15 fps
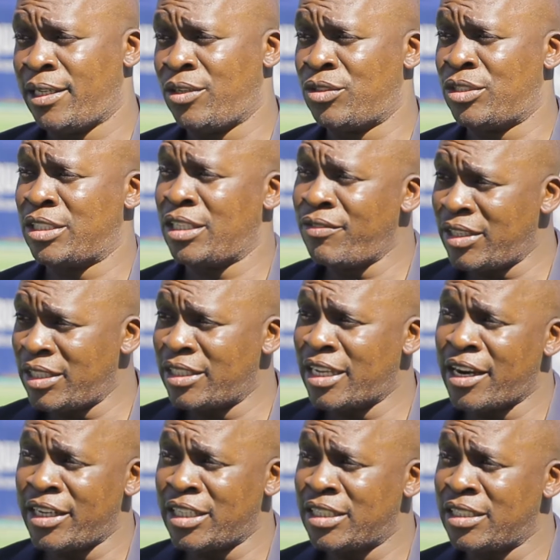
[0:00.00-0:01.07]
He was given
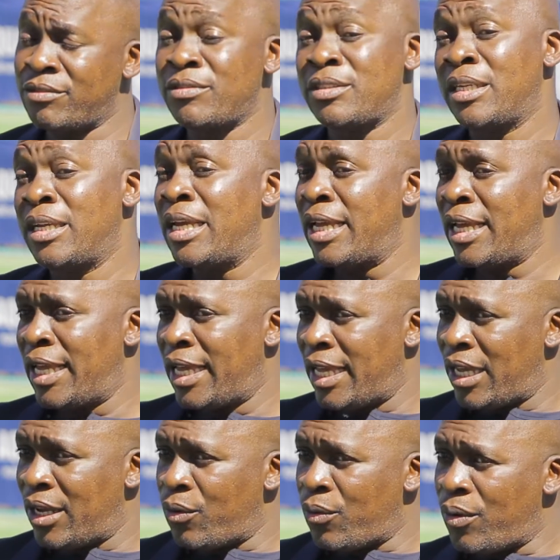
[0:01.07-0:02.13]
directives,
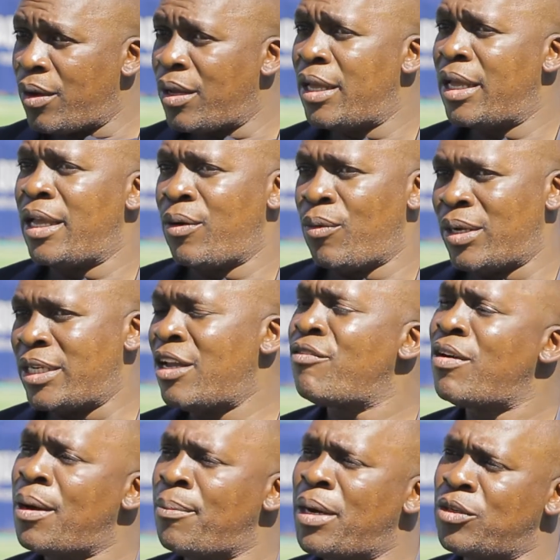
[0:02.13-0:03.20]
whatever amount.